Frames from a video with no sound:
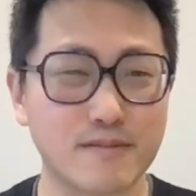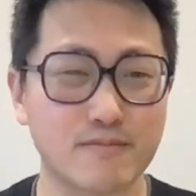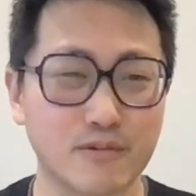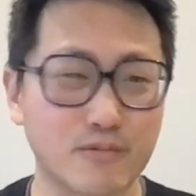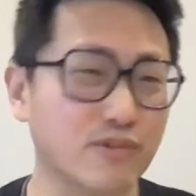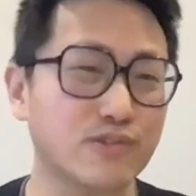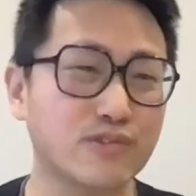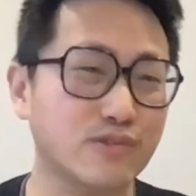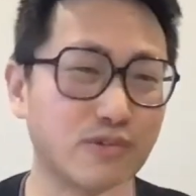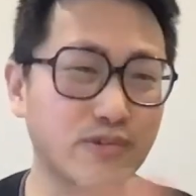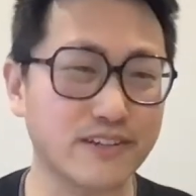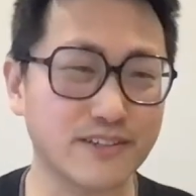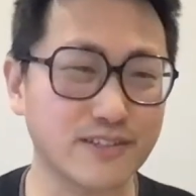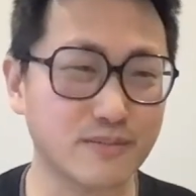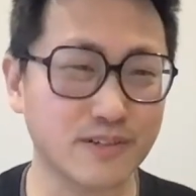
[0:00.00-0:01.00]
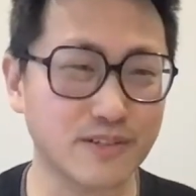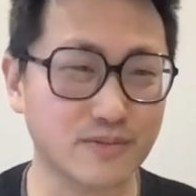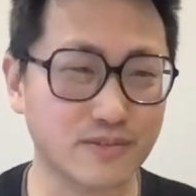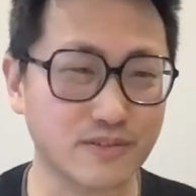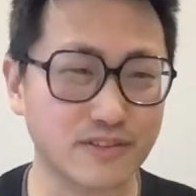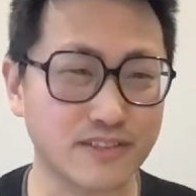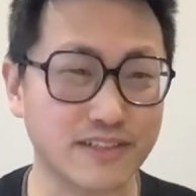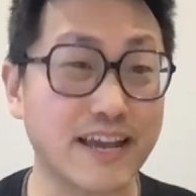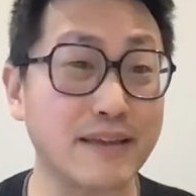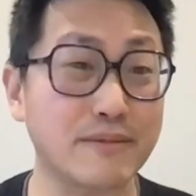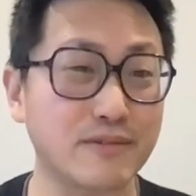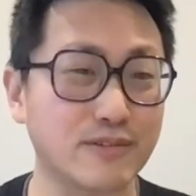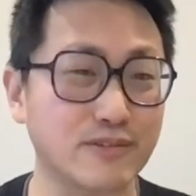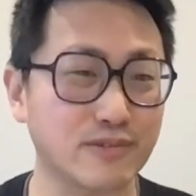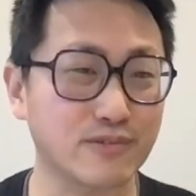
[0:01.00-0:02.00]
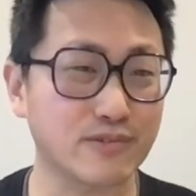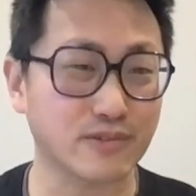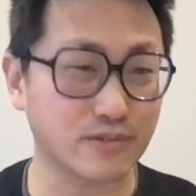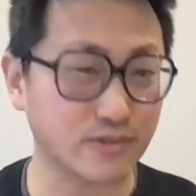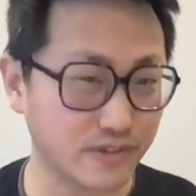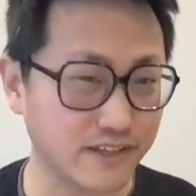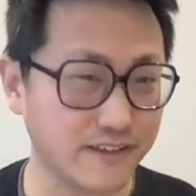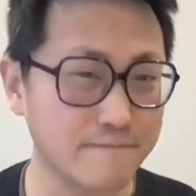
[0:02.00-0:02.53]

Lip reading: But we're also going to a space where the timing was also early.